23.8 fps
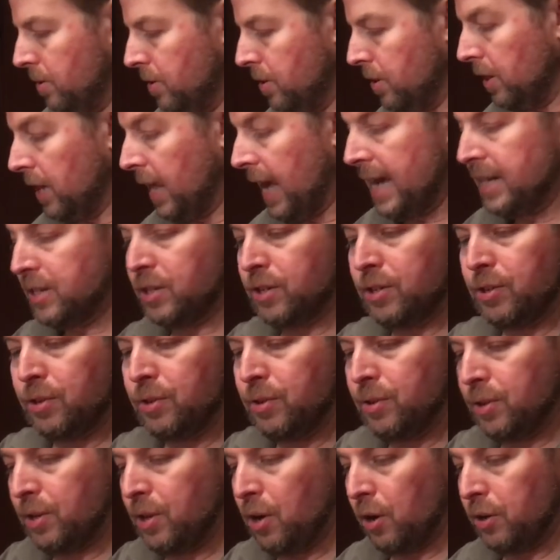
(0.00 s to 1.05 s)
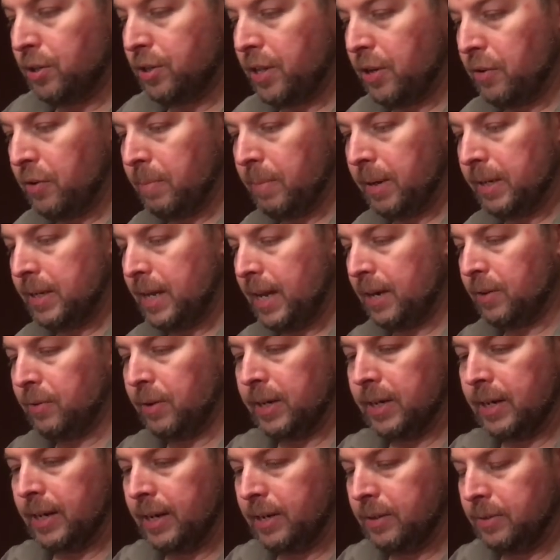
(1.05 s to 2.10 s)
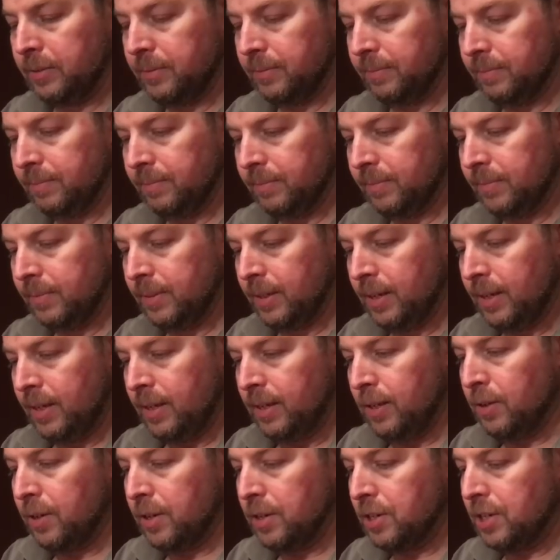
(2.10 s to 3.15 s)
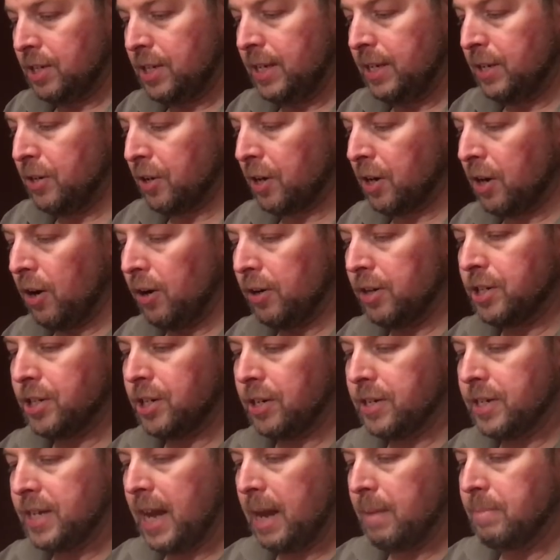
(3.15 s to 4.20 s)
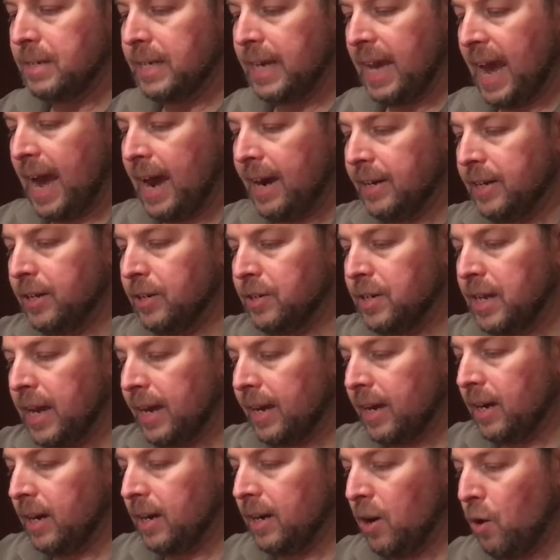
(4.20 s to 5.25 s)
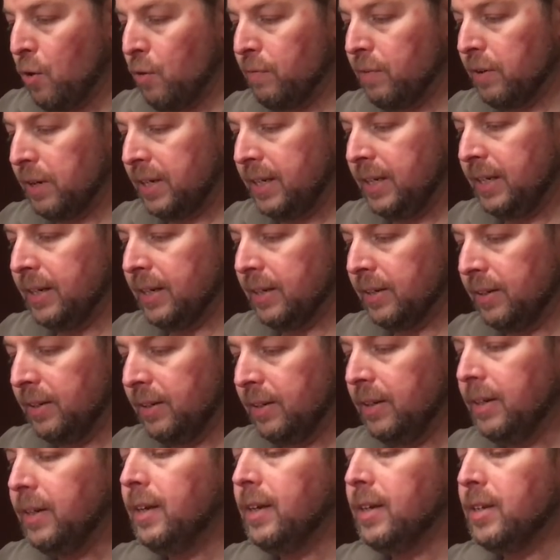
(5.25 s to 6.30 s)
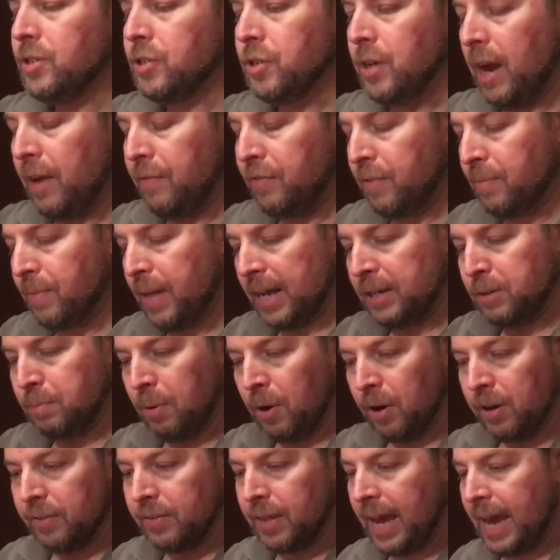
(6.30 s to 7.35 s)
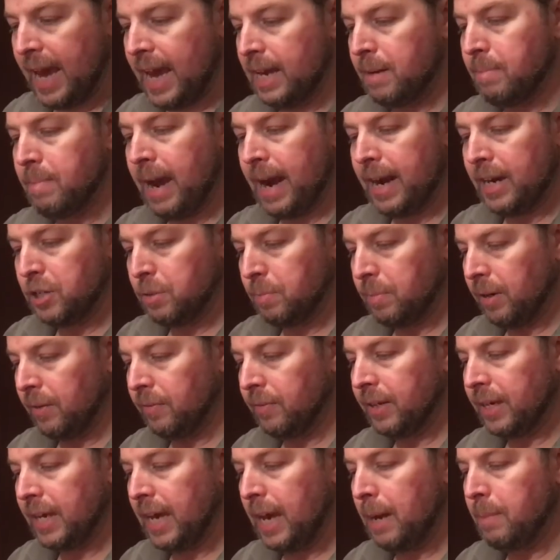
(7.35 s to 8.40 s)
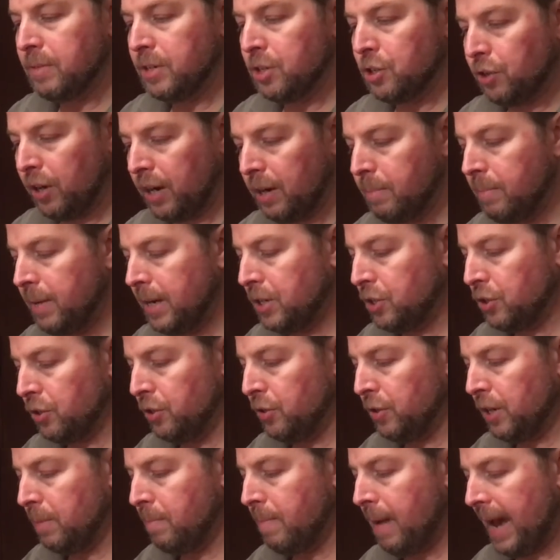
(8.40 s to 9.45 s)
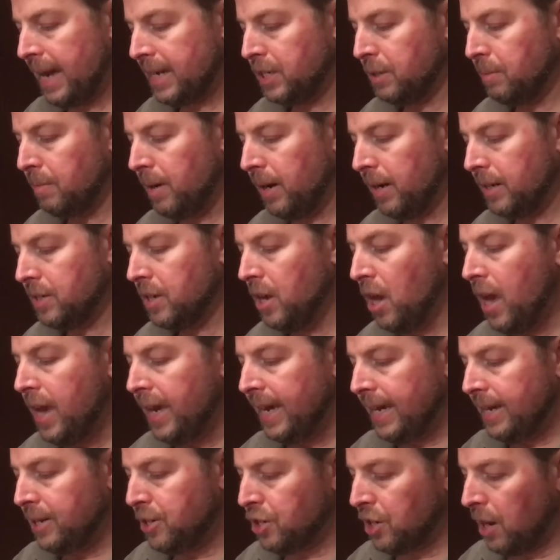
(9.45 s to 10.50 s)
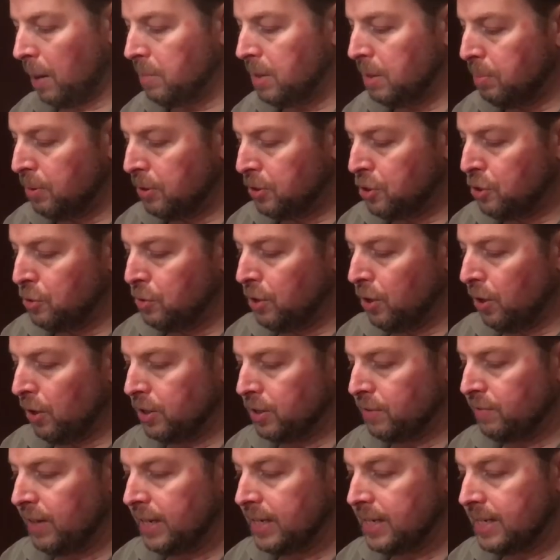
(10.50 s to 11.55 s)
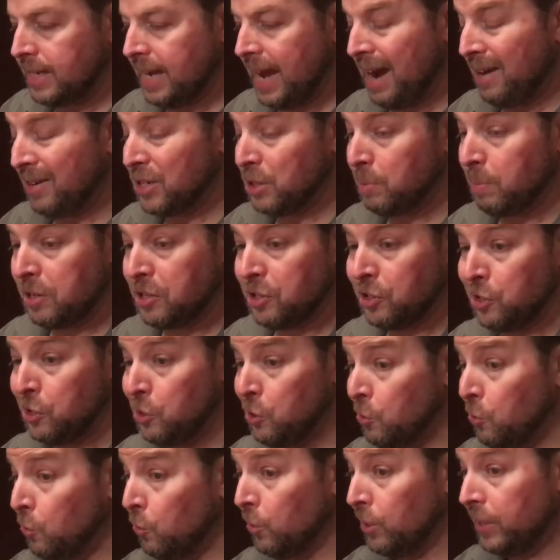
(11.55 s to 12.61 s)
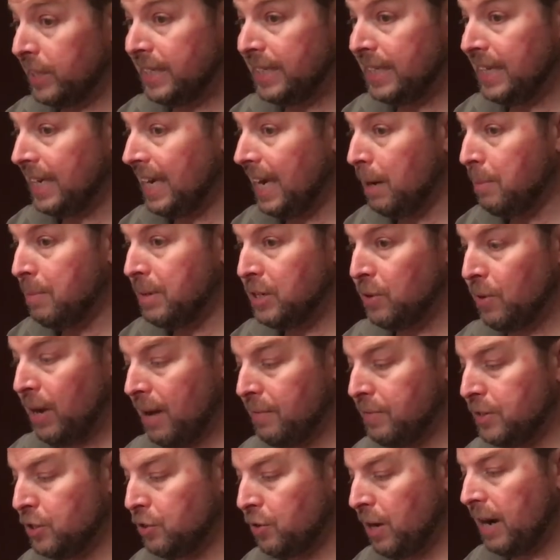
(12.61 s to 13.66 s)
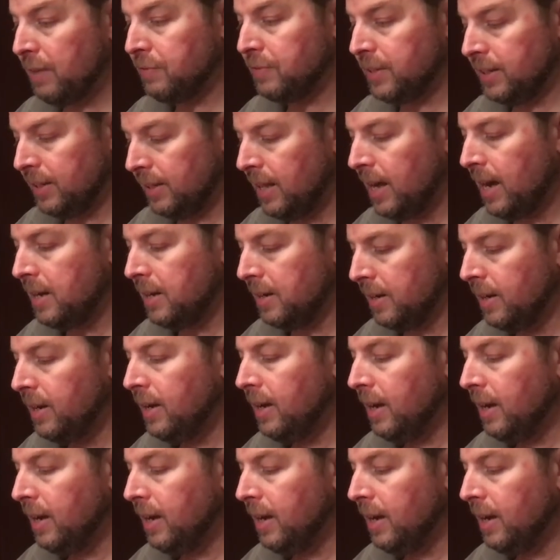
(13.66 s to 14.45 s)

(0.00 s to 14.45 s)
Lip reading: the last cards that are in my deck right now. You can see your cards start to empty out of your deck over here. So you have to, that's part of the hand management of the game, is to try to make sure you can maximize. Each time you put 2 cards face down, especially early in the game when you haven't drafted a lot,